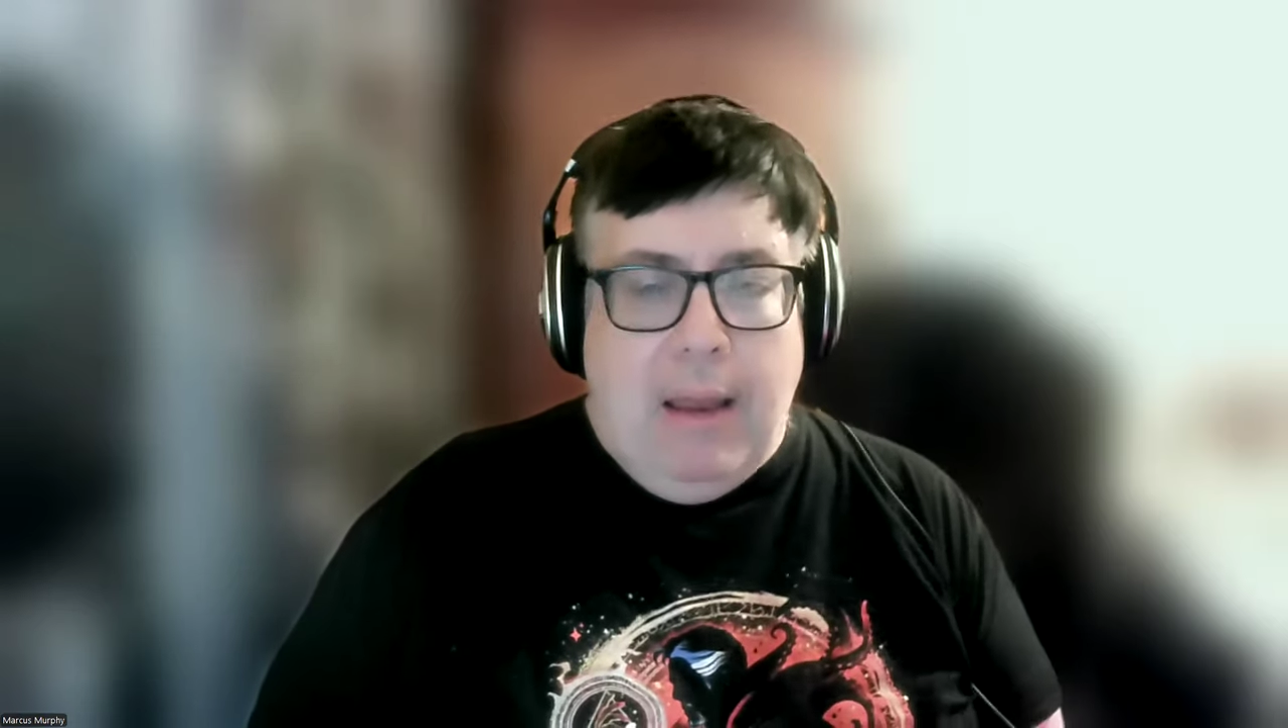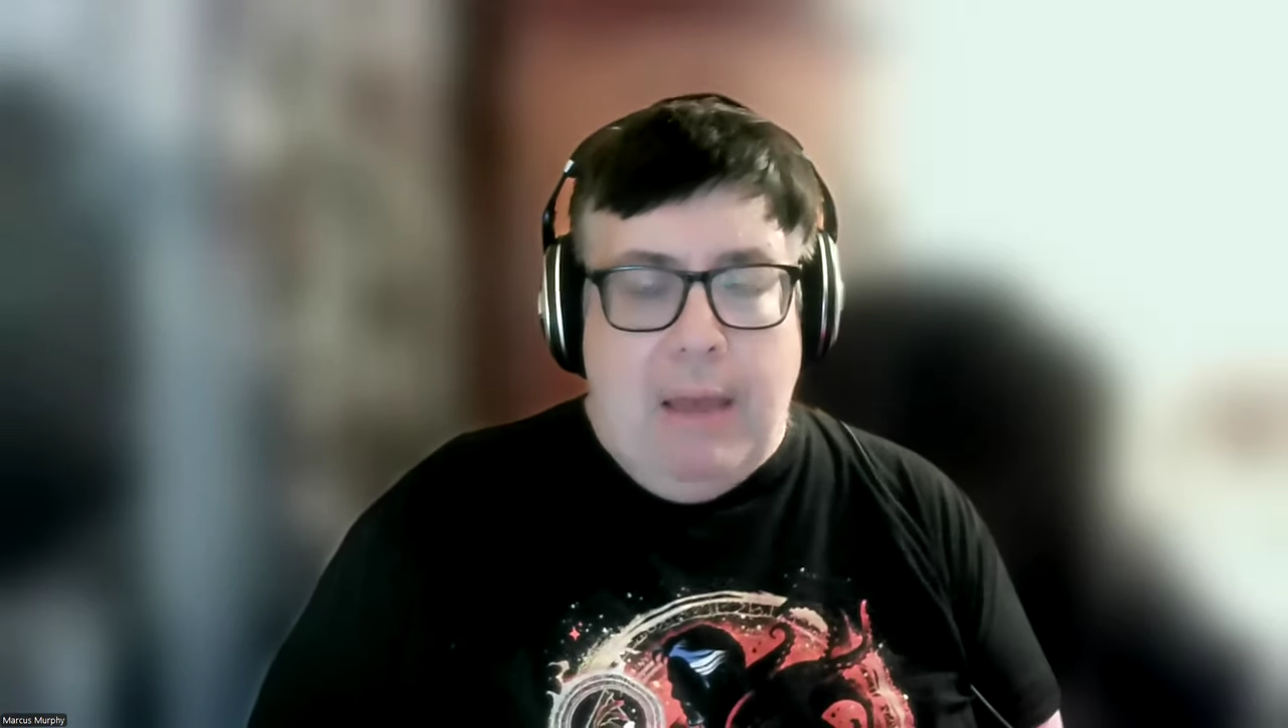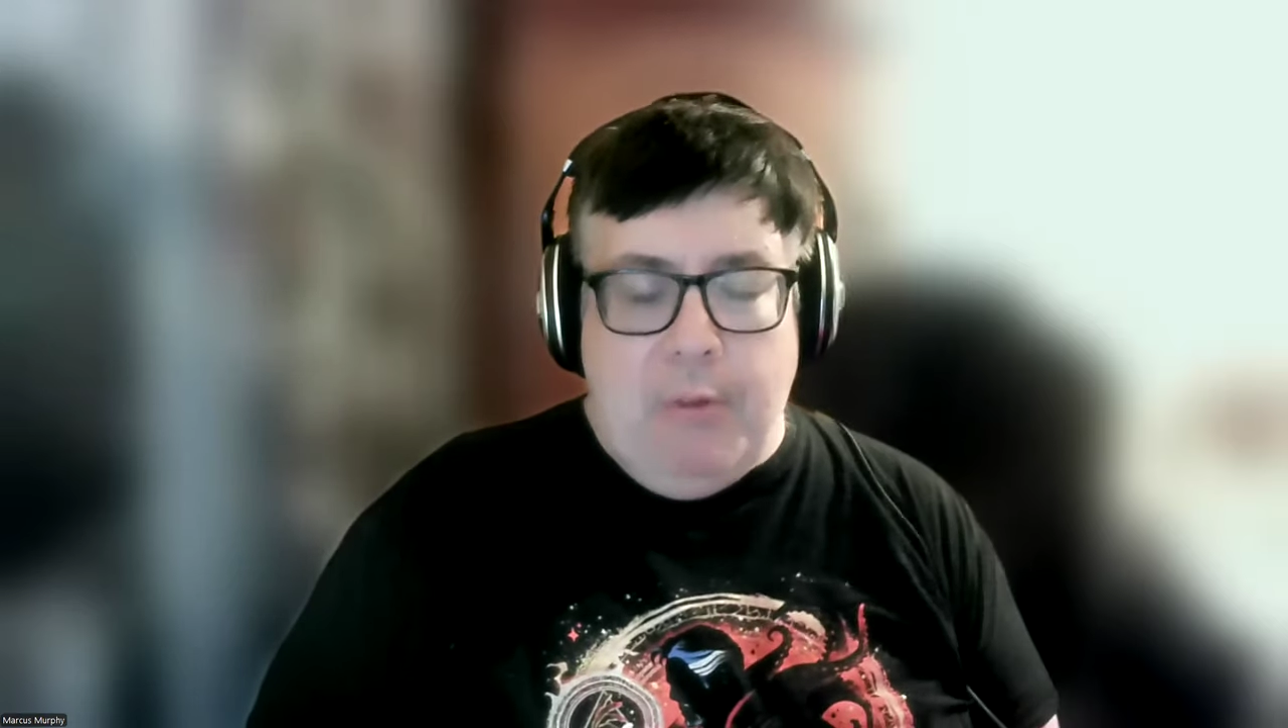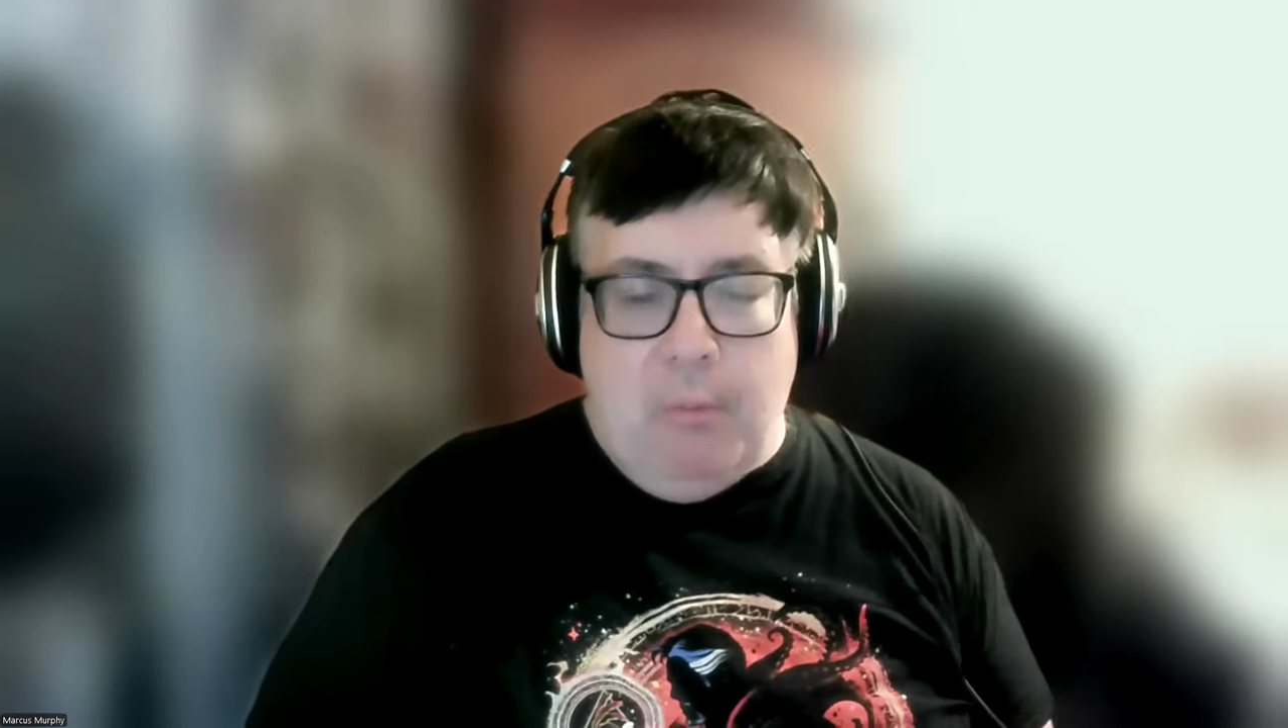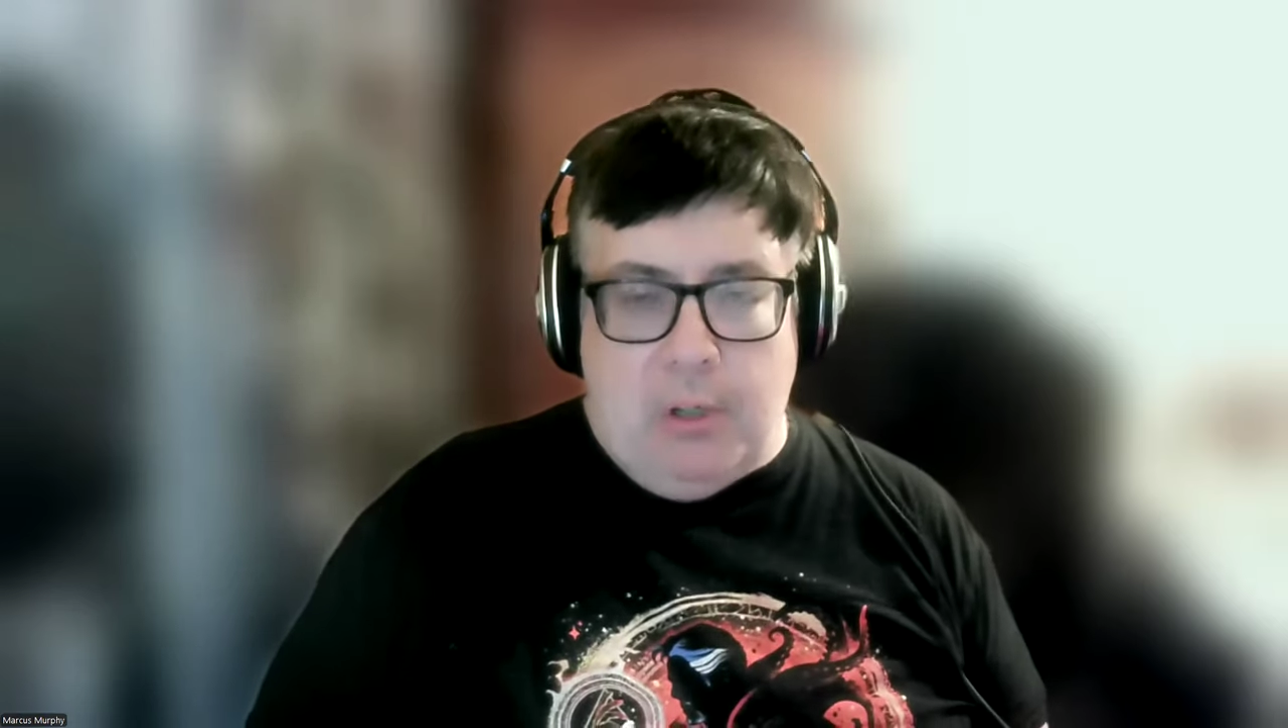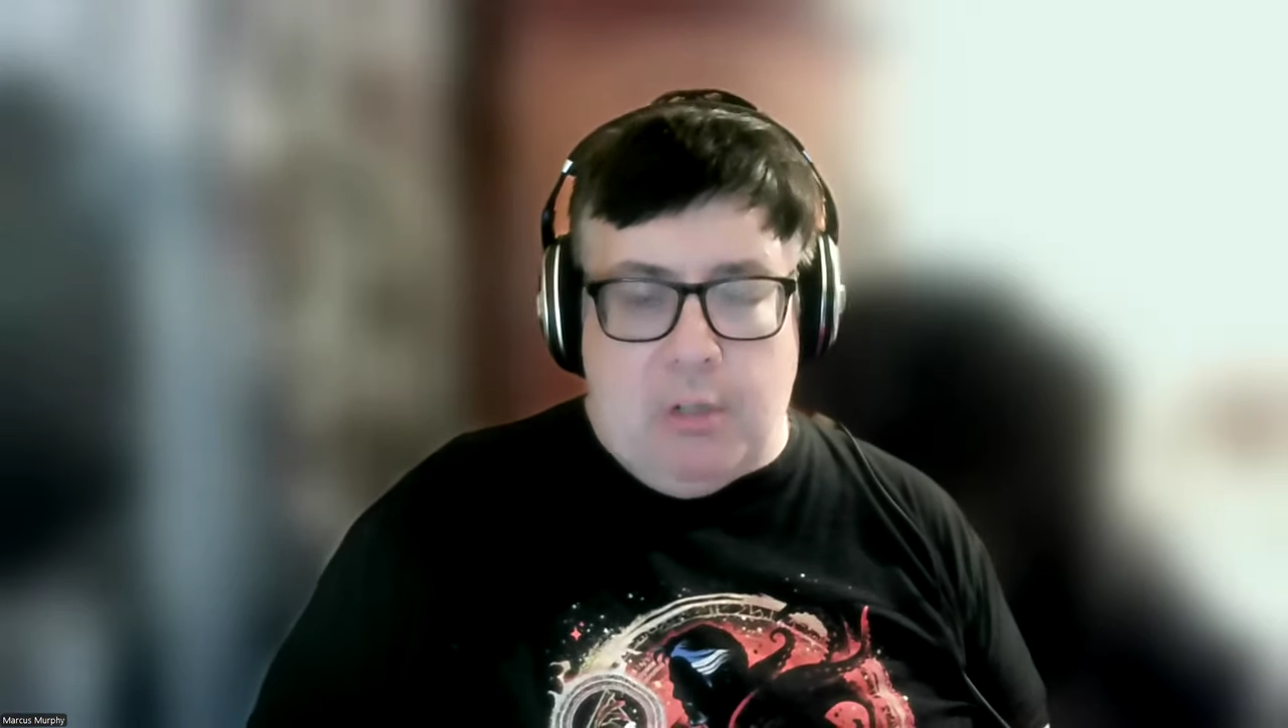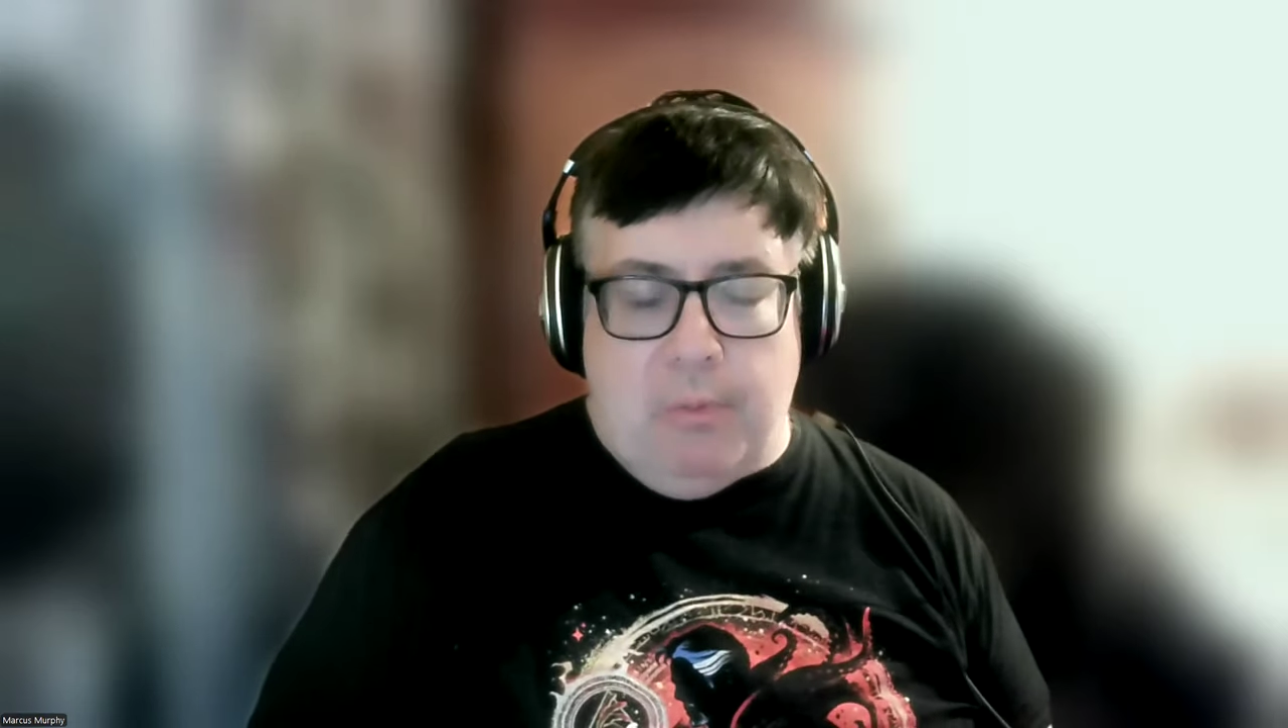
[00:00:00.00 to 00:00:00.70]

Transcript: if you want to